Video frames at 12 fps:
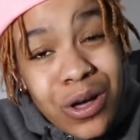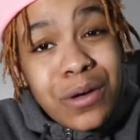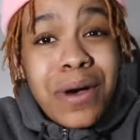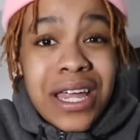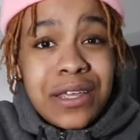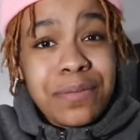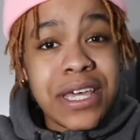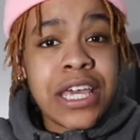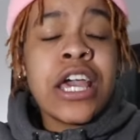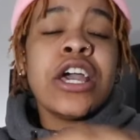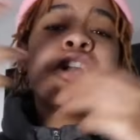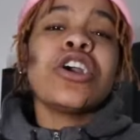about, it, bitch?
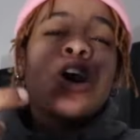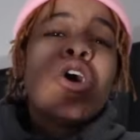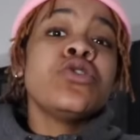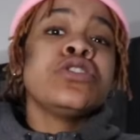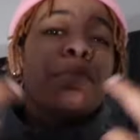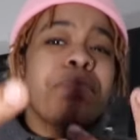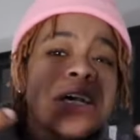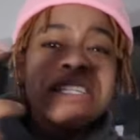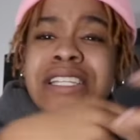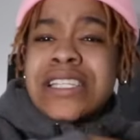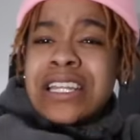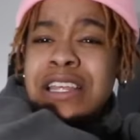
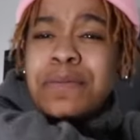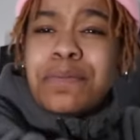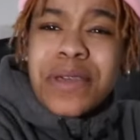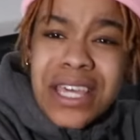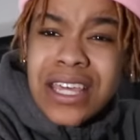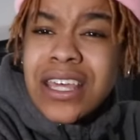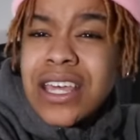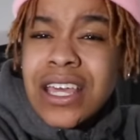Ghostbusters in it, bitch.